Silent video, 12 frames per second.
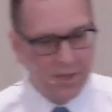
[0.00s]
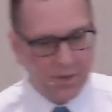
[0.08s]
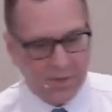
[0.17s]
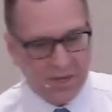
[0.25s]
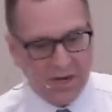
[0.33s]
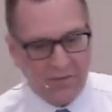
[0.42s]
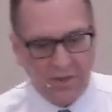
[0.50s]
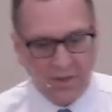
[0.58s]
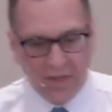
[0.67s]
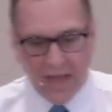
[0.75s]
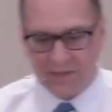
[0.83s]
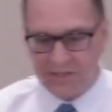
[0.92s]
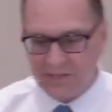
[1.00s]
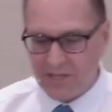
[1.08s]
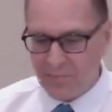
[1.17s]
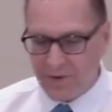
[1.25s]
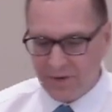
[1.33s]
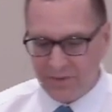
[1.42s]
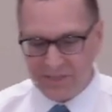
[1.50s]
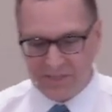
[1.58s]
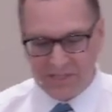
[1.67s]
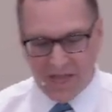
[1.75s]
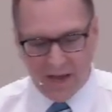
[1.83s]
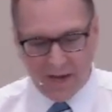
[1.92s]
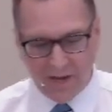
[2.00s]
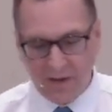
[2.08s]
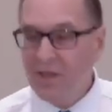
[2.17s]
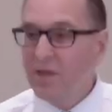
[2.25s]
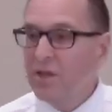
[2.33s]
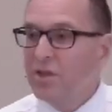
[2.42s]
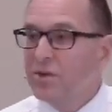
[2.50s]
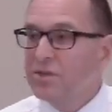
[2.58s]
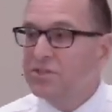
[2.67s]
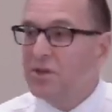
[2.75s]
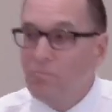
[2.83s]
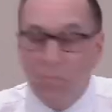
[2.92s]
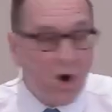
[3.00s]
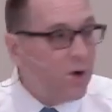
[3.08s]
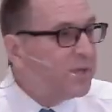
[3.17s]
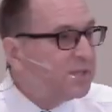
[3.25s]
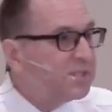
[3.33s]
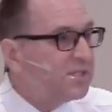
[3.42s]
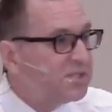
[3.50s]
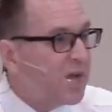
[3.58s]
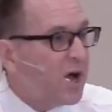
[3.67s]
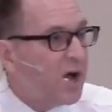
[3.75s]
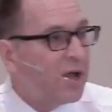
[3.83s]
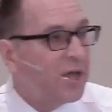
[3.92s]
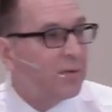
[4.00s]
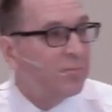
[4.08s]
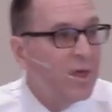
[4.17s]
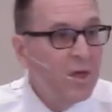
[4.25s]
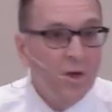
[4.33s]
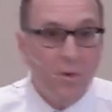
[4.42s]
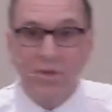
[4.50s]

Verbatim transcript: but nevertheless, they bear this sign. There is a moment in time when